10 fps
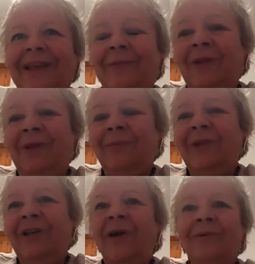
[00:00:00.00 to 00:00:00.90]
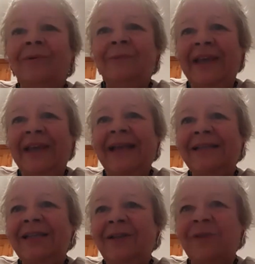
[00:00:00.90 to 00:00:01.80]
Well, we know, we get
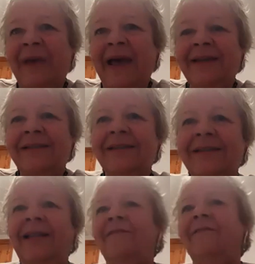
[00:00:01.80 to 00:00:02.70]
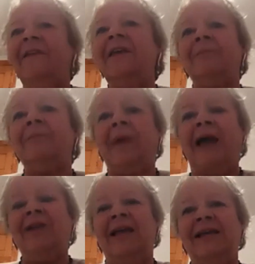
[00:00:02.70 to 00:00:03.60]
into those patterns, and that fear
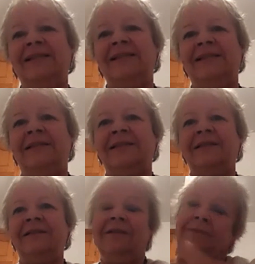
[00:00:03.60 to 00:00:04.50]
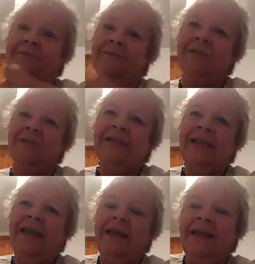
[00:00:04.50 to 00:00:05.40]
paralyzes us. And as we
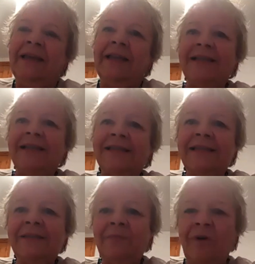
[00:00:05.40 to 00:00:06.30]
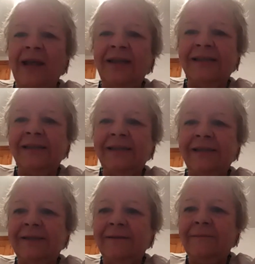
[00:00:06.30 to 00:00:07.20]
say, analysis is
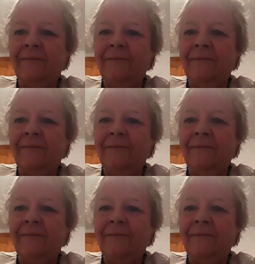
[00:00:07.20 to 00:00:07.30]
paralysis.